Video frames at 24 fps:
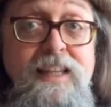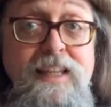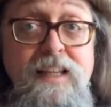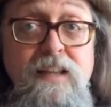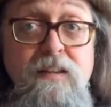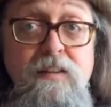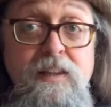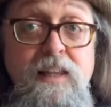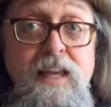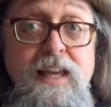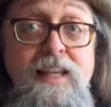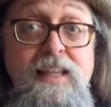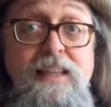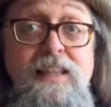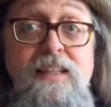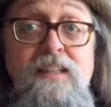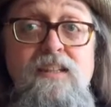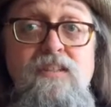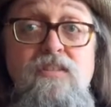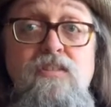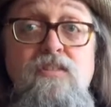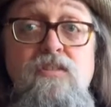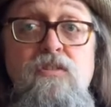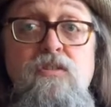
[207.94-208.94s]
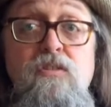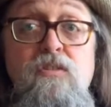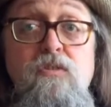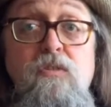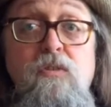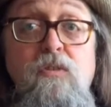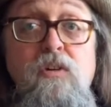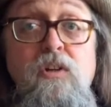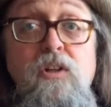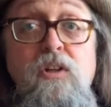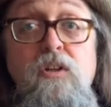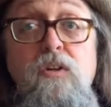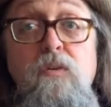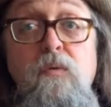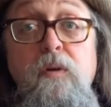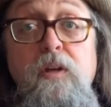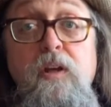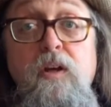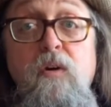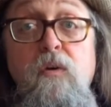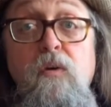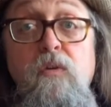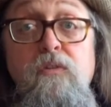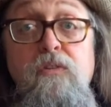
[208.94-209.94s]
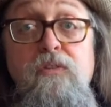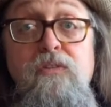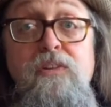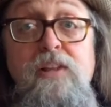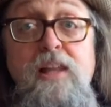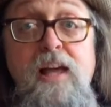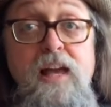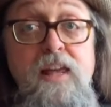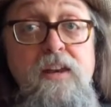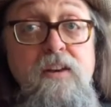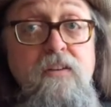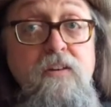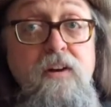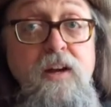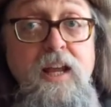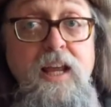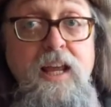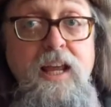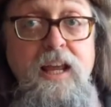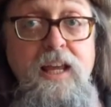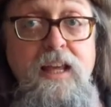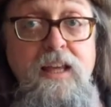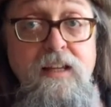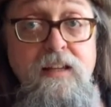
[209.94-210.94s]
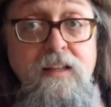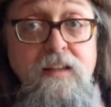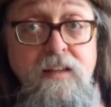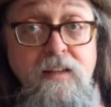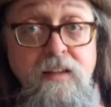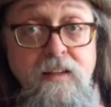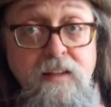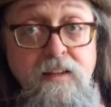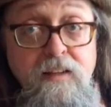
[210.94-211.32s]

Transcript: like this too. We hold a slide in our hand,